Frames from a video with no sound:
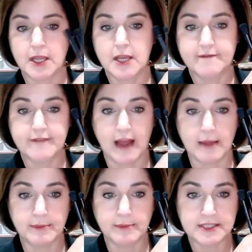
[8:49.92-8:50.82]

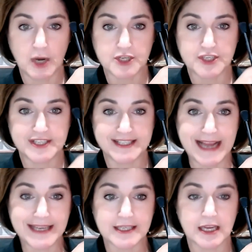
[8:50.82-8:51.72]
fabulous brush
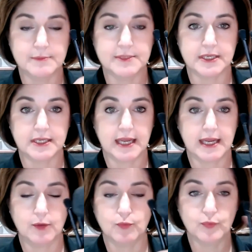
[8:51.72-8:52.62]
set comes in
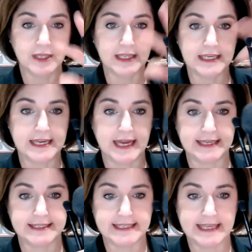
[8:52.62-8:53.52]
a really
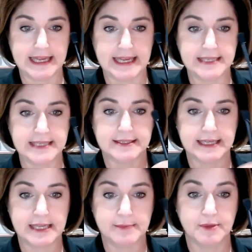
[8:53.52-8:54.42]
nice case to
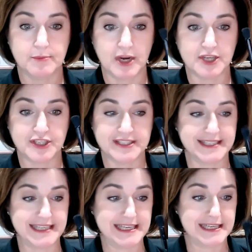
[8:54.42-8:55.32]
keep the brushes
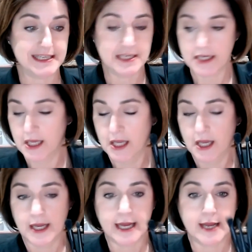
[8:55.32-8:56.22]
in.
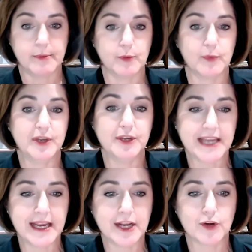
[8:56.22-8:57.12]
But when you
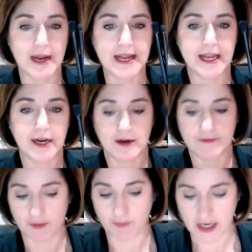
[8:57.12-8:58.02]
take great care of
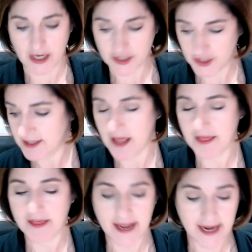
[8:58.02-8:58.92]
your brushes,
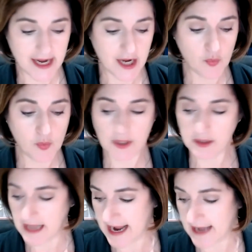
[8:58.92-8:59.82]
they will
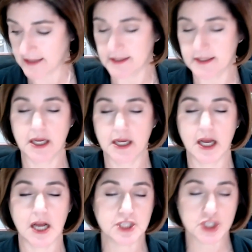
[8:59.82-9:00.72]
last
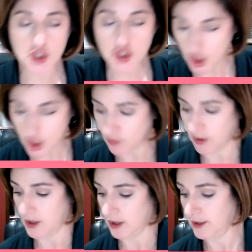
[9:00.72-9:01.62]
so
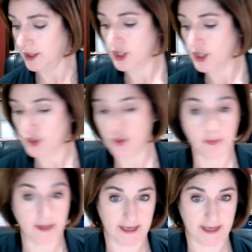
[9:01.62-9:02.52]
long, you'll
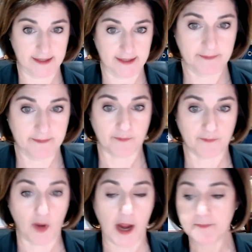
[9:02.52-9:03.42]
be amazed.
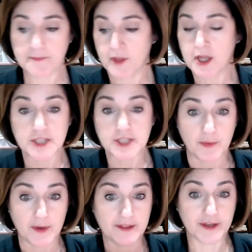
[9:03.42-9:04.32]
Okay, so
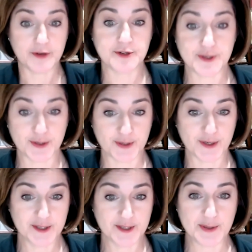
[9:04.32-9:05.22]
there's your
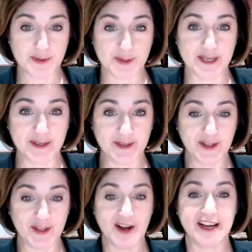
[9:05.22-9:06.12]
tutorial
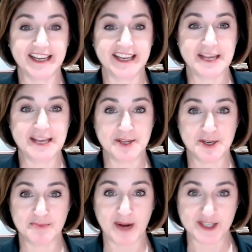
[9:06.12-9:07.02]
on keeping your
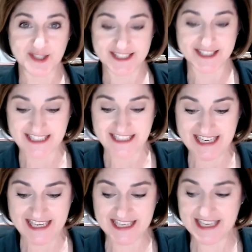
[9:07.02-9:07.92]
brushes
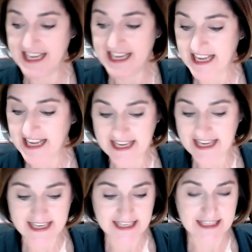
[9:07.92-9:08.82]
clean.
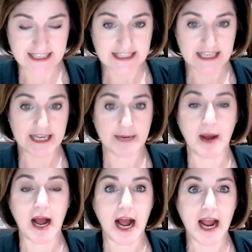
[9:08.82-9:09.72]
And
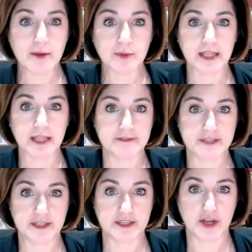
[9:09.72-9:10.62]
I would love
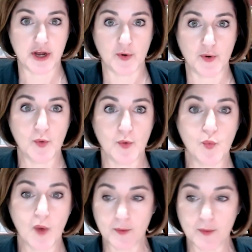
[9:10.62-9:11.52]
to know
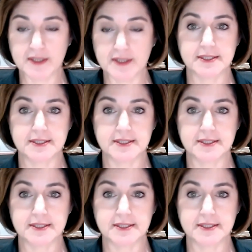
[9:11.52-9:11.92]
what was